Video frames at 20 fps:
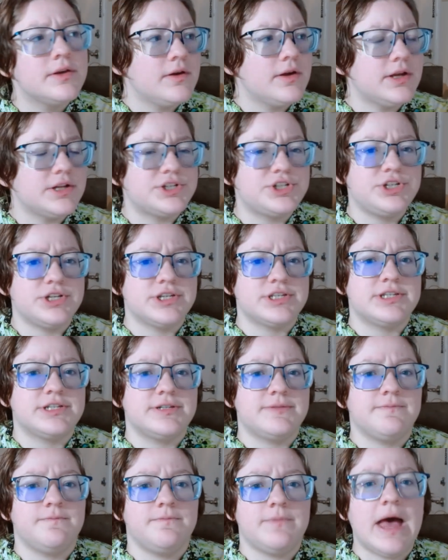It's just
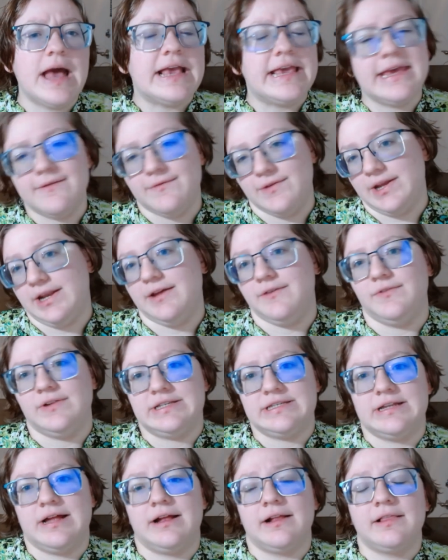a given. If
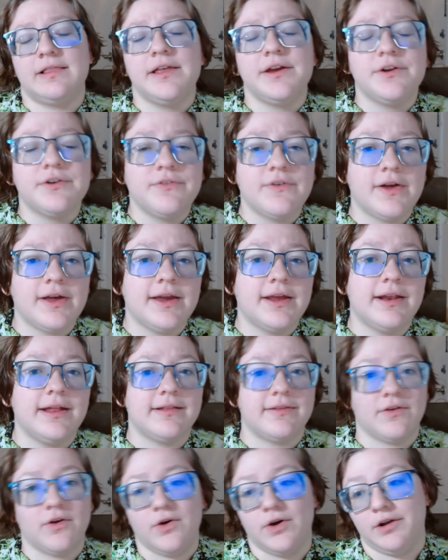it's not clarified,
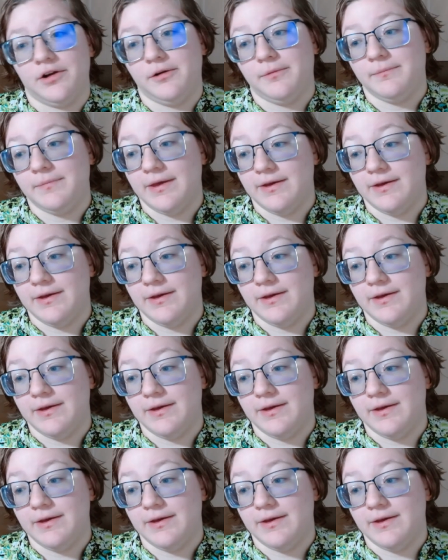it's Autumn.